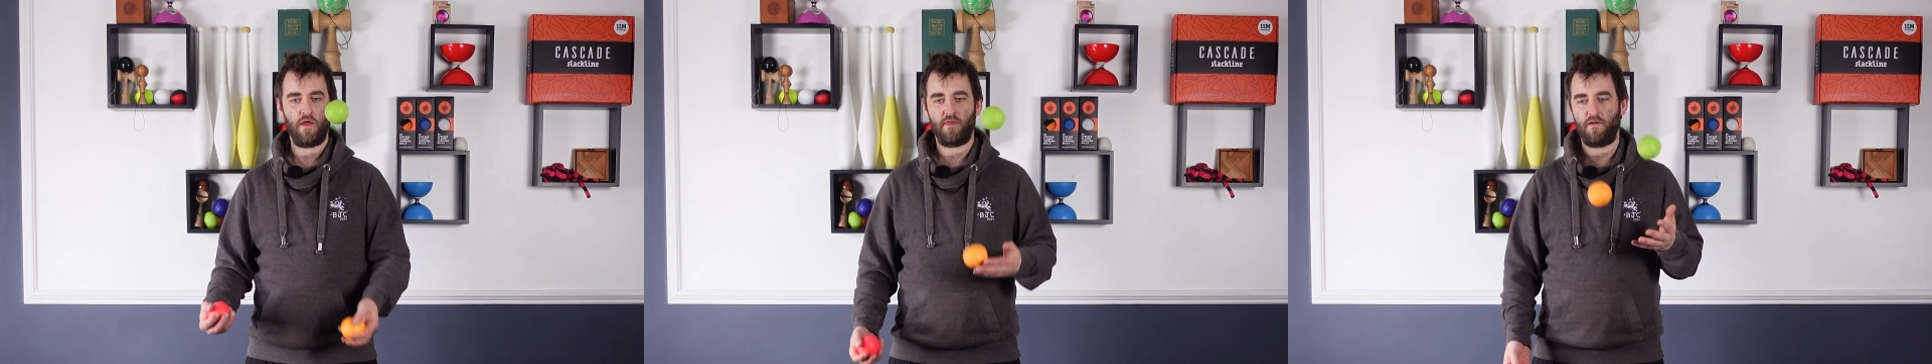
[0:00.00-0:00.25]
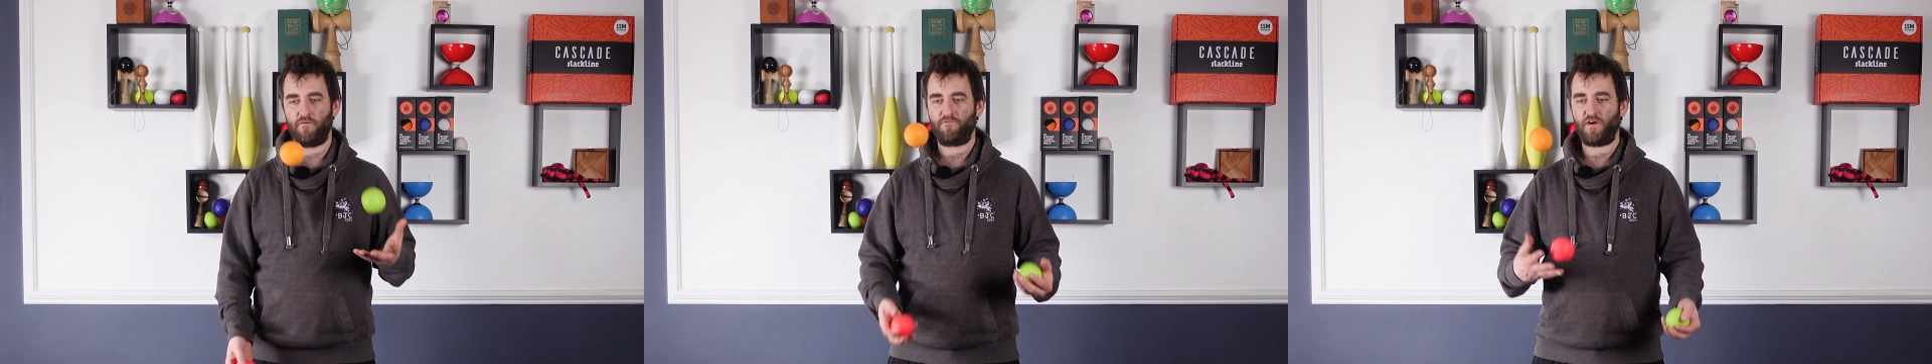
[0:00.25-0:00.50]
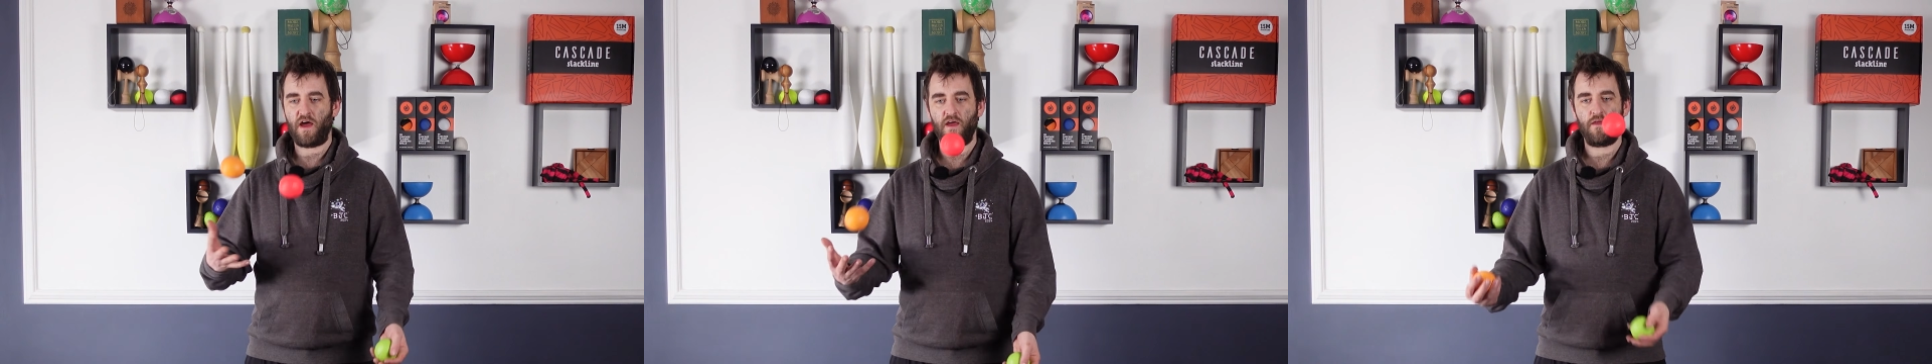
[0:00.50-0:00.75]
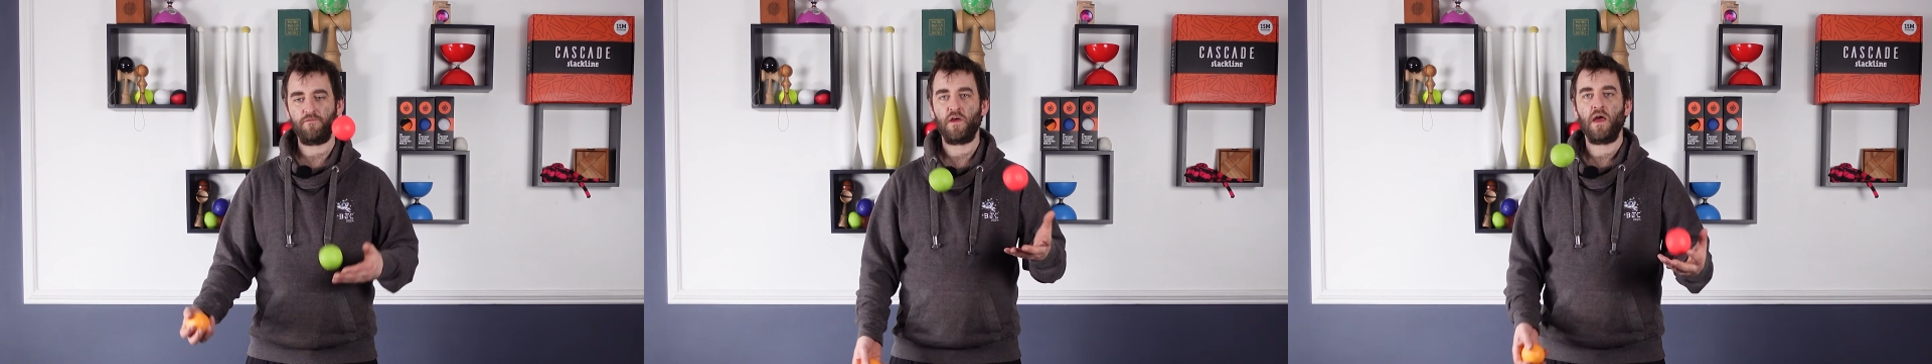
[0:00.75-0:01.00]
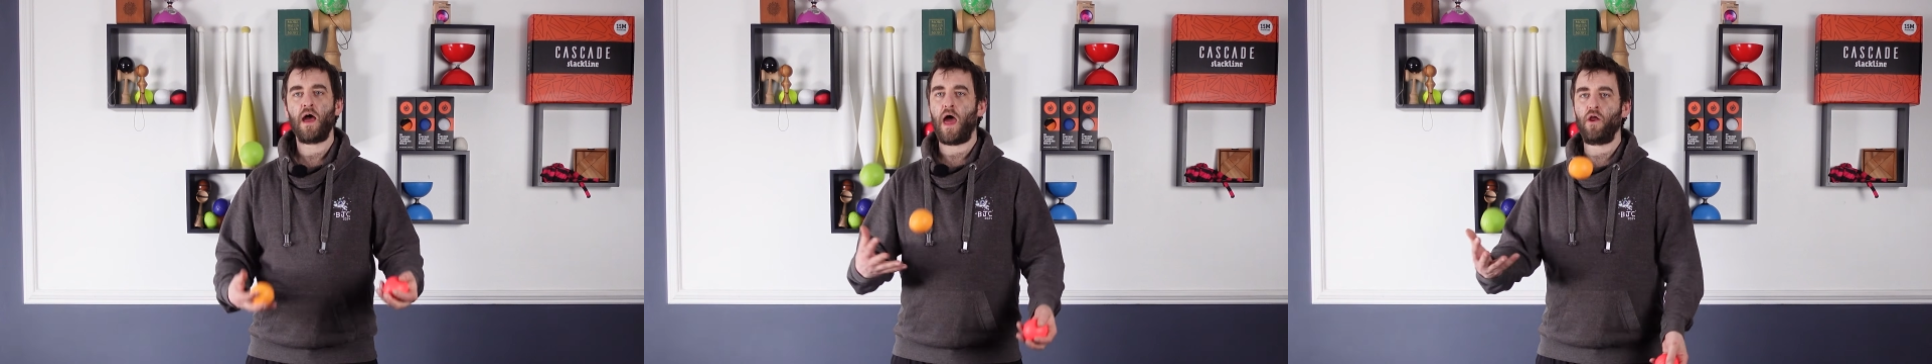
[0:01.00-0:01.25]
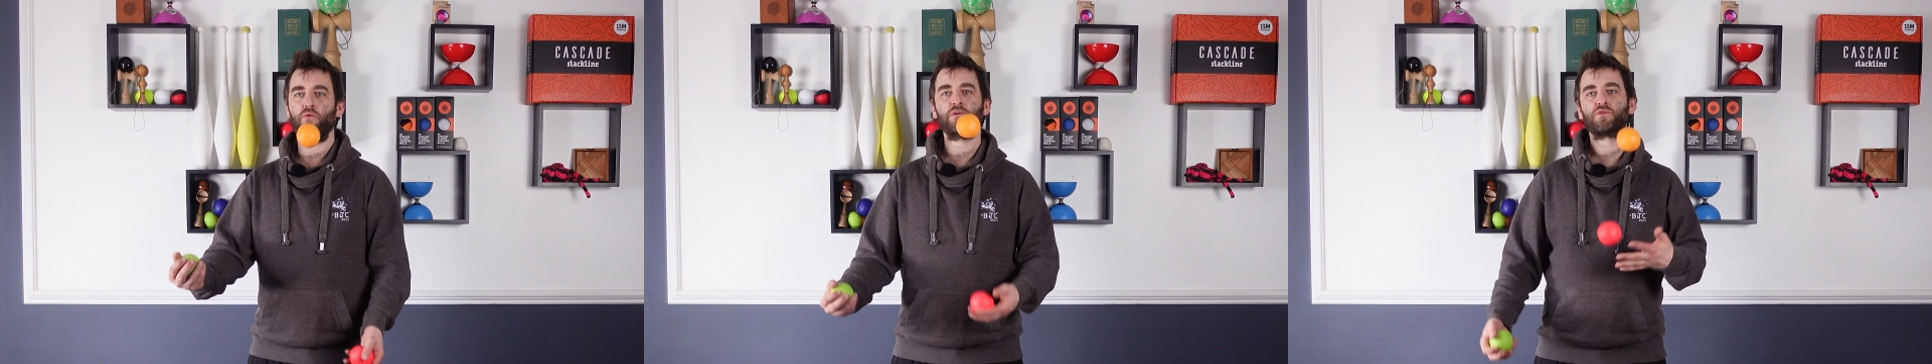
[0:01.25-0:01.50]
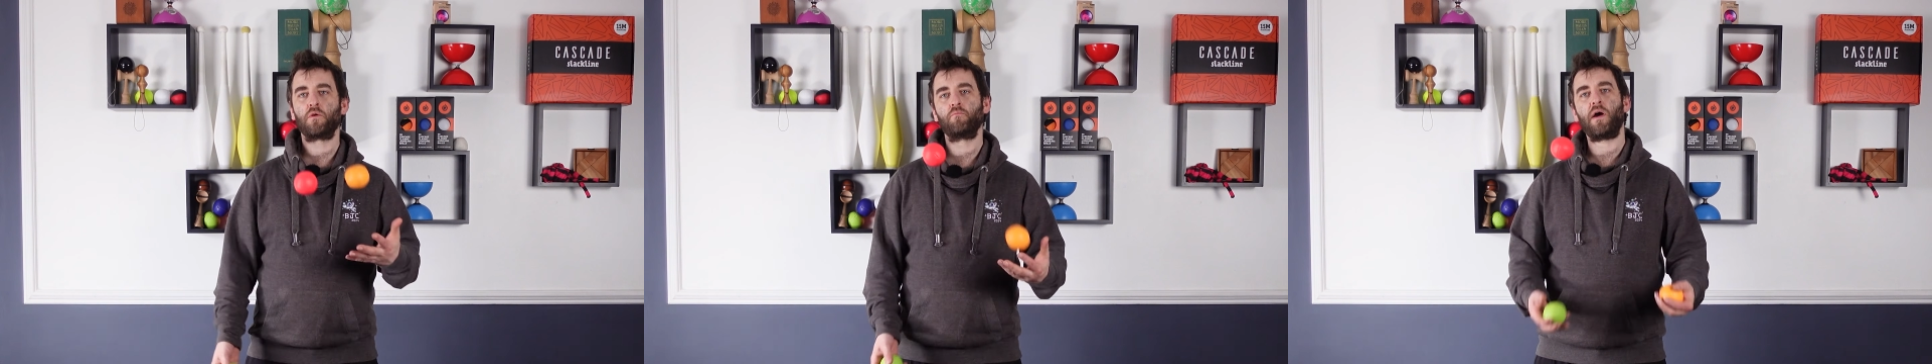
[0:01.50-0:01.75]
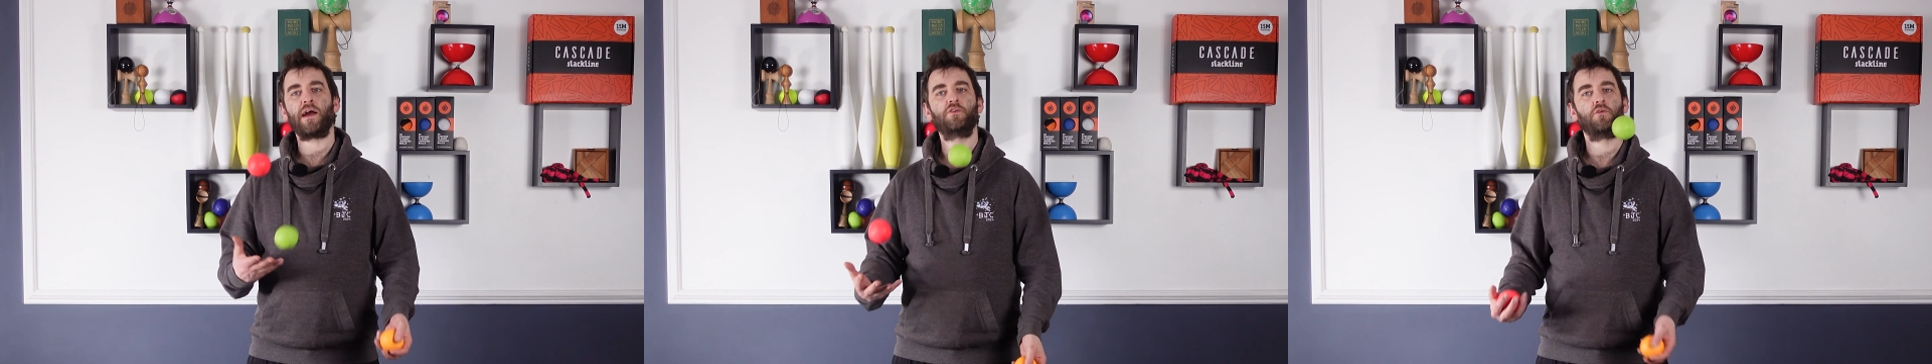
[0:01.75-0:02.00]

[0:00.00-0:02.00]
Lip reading: then 5, and always going back